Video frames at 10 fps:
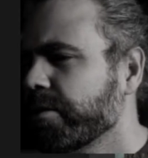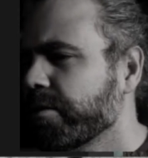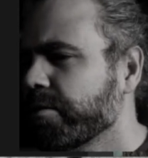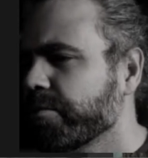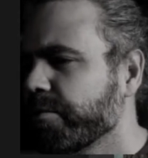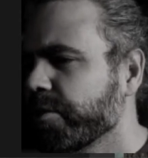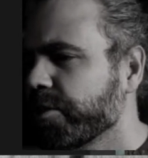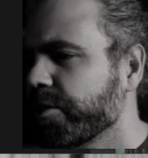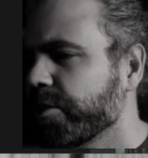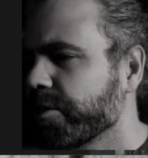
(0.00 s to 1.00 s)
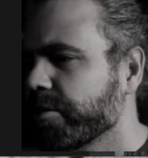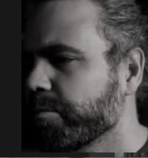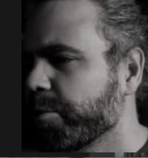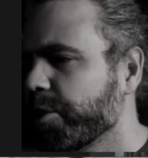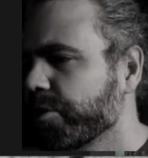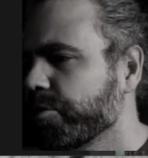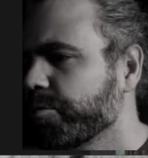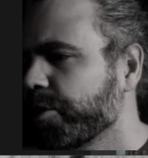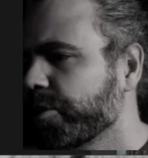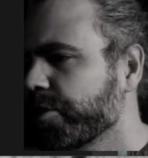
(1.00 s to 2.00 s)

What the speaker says: Hopefully she doesn't bark too much.